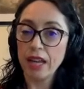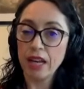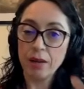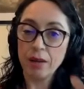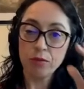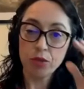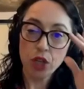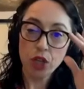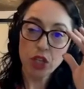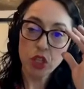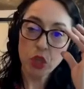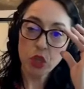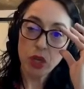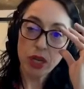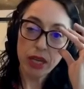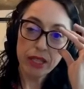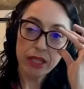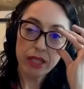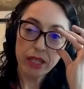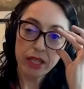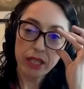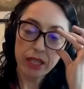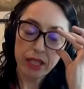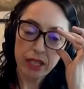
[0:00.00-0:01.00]
And I'm just
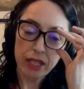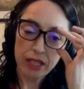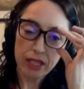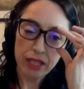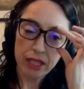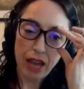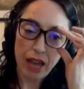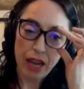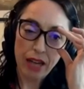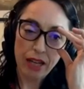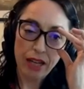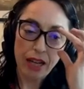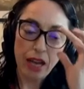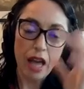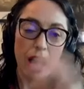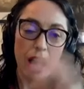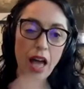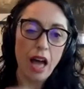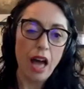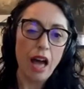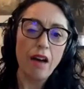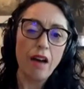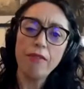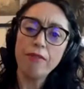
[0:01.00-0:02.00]
collecting in this slide
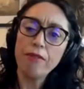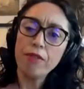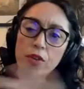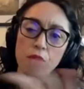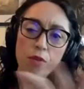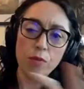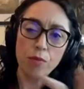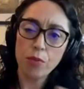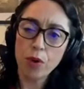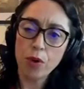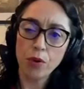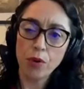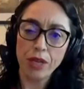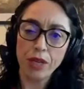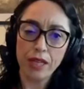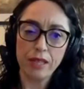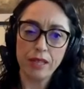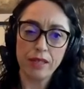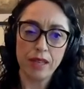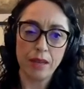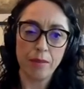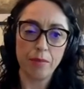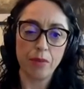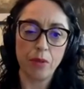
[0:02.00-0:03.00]
a few broad
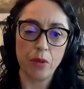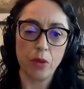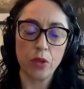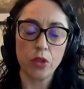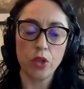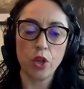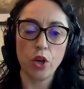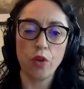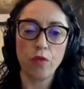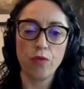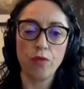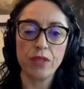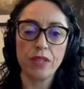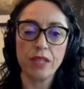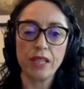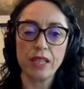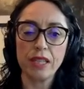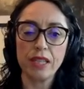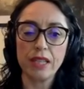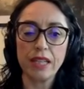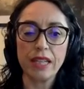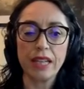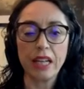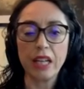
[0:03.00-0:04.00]
examples of
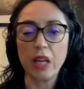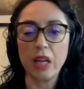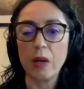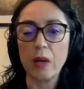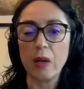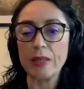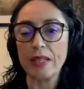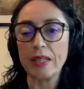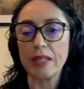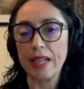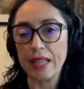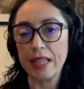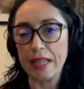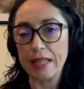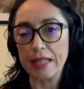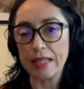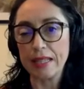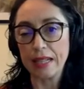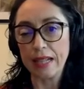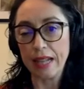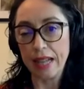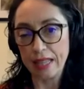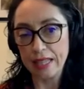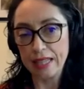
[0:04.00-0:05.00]
Sicilian coastal
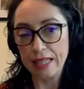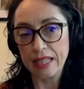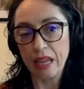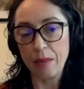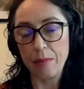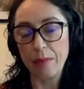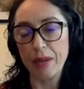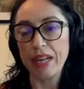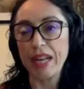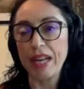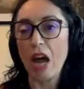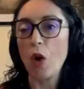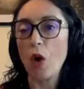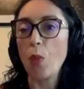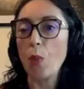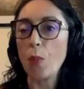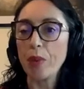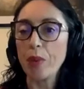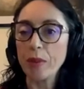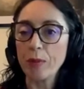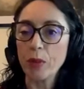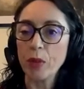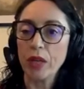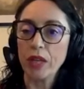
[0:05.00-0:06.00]
landscape and how
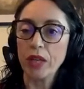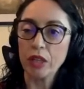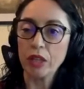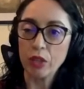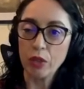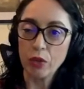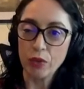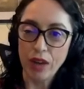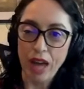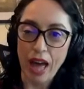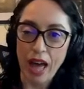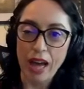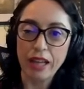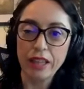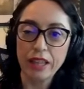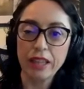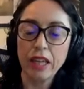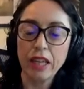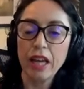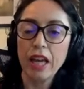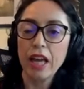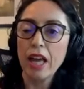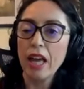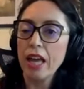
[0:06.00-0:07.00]
people
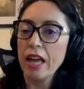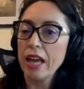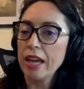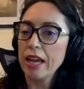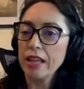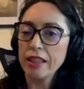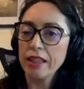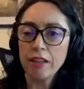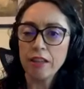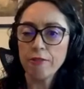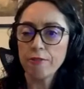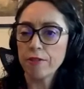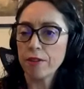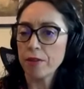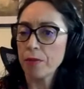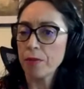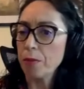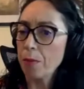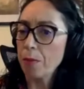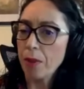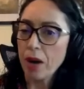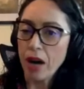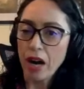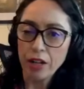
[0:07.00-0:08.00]
interact in
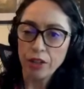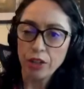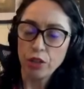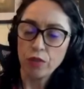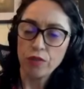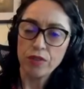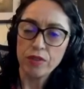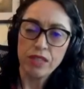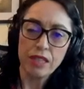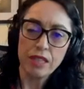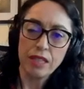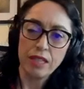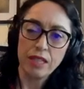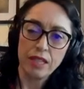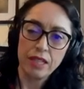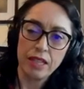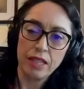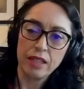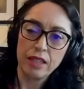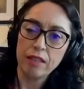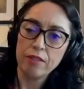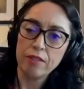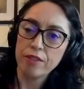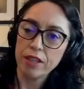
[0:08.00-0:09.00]
different parts of Sicily
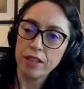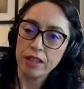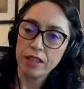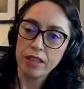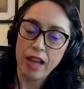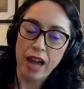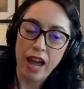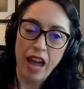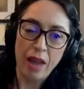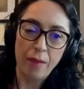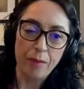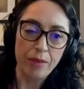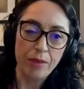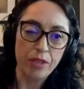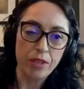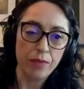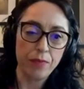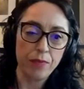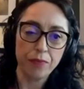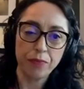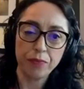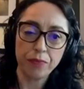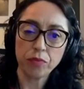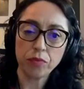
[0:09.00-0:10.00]
and different
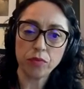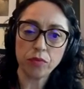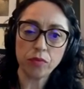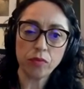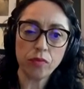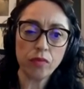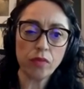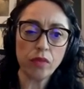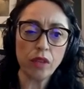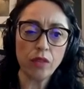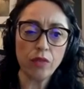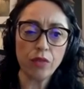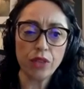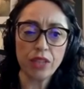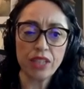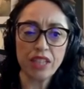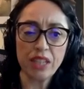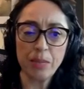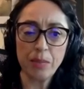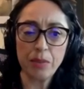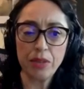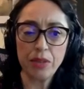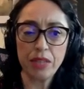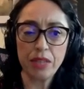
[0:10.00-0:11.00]
times. For
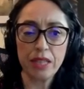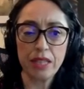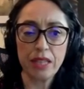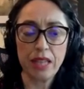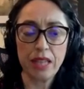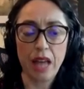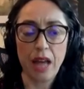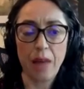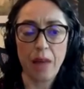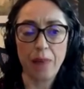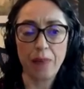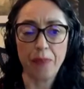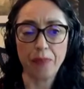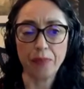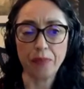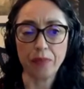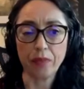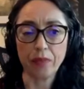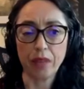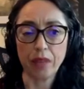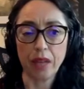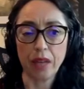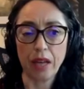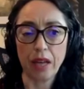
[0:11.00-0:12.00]
example, this is
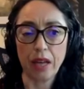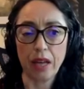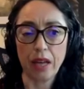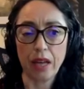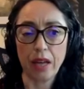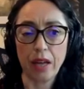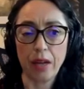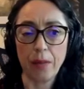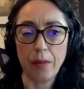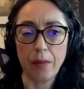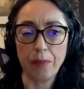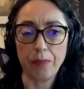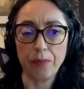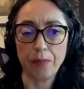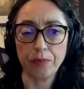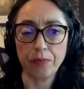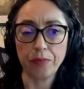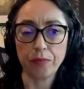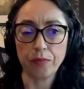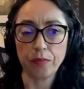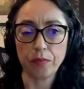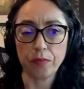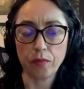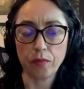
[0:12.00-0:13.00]
um, um,